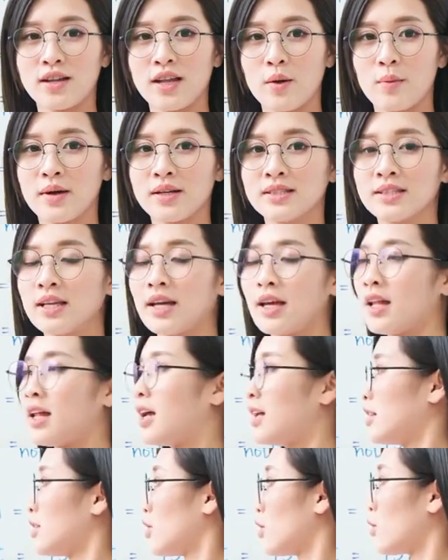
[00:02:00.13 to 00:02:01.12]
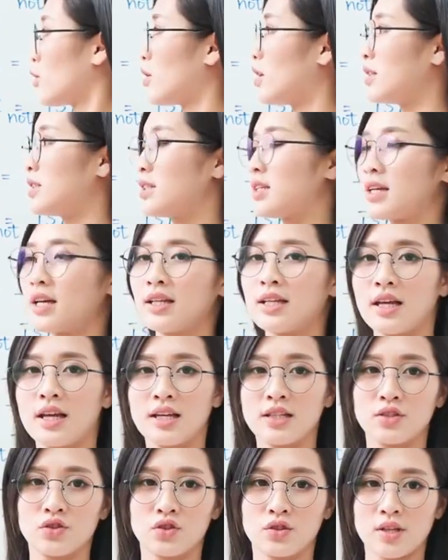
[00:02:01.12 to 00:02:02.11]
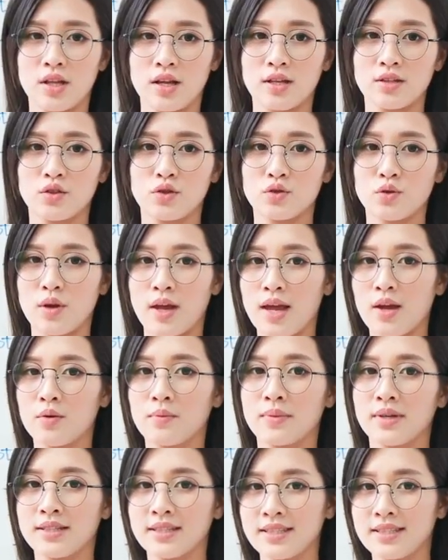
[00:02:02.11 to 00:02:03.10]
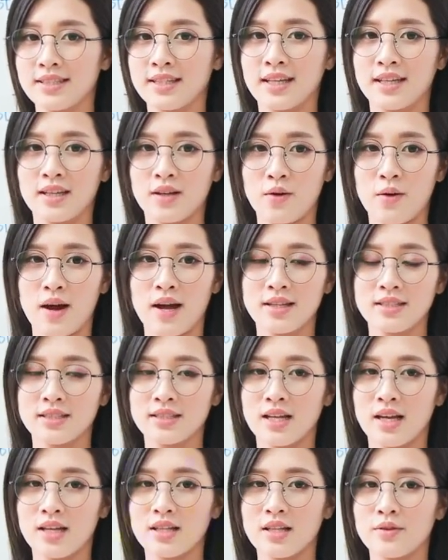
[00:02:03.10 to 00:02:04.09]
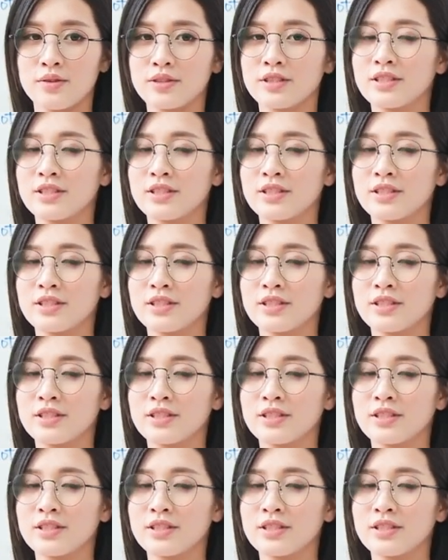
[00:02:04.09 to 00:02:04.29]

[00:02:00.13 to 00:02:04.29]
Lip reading: of technology also influences teaching techniques and